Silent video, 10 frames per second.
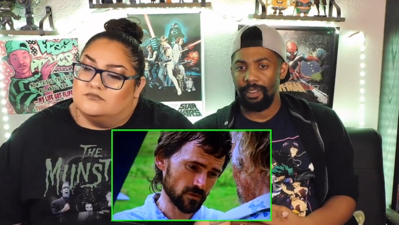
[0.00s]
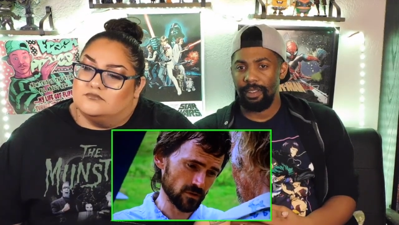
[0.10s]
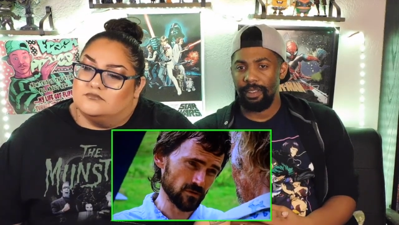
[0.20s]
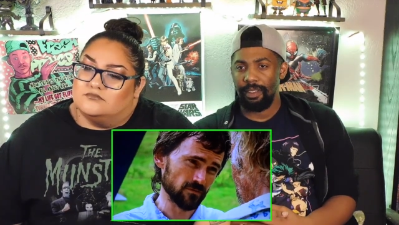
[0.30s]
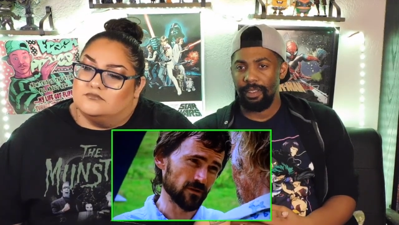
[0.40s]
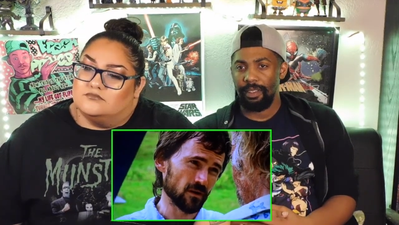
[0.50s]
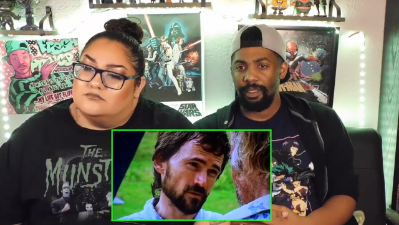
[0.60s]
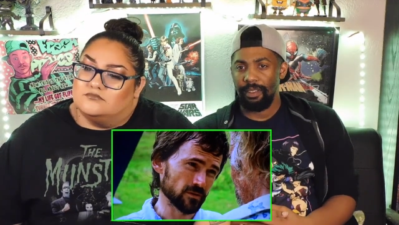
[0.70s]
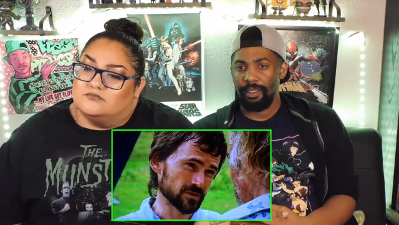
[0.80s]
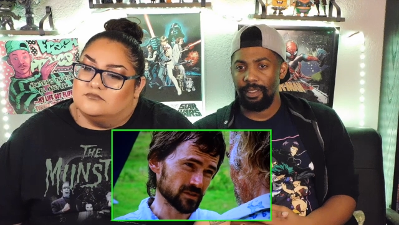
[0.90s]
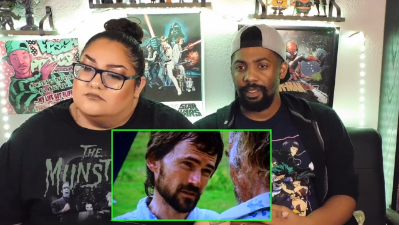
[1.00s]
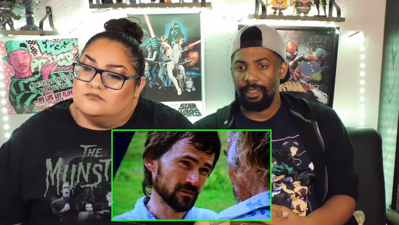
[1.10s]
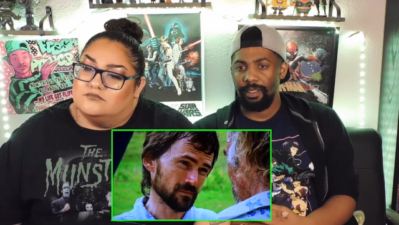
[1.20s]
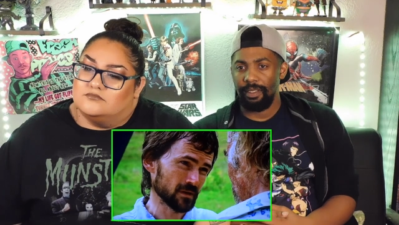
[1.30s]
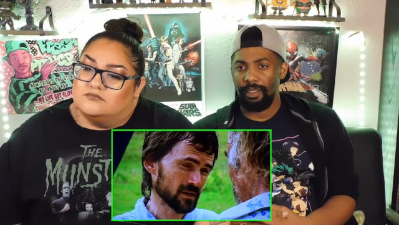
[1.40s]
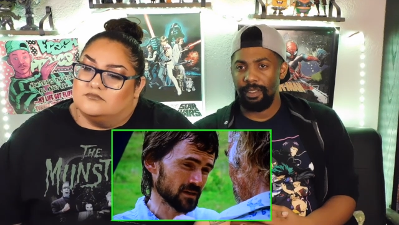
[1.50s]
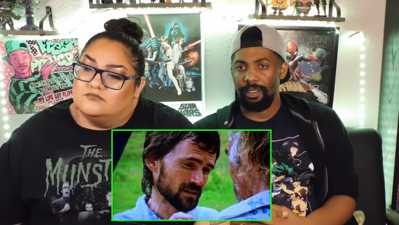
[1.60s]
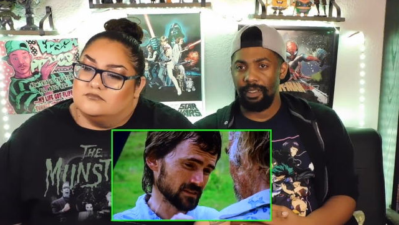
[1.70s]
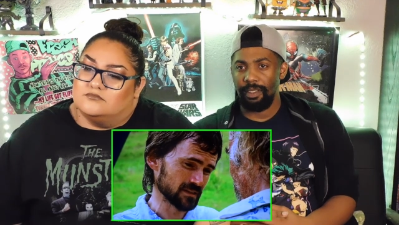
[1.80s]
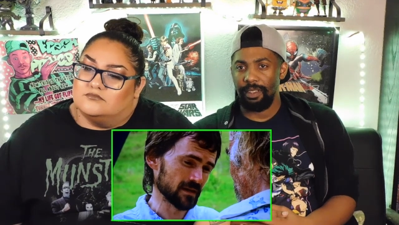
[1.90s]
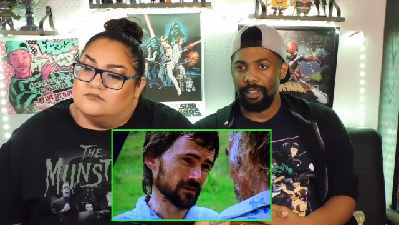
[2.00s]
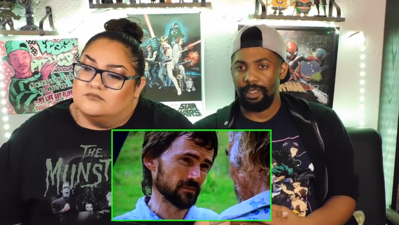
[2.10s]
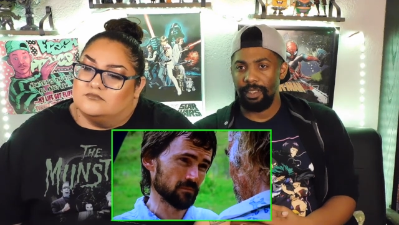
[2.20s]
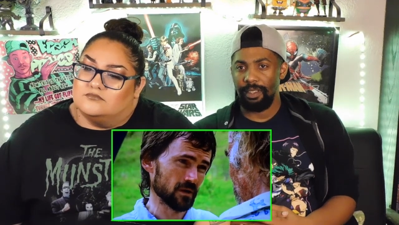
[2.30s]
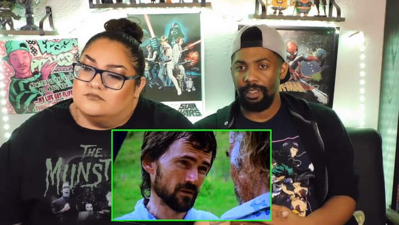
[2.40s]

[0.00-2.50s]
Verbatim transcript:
Speaker 1: that you follow the same exact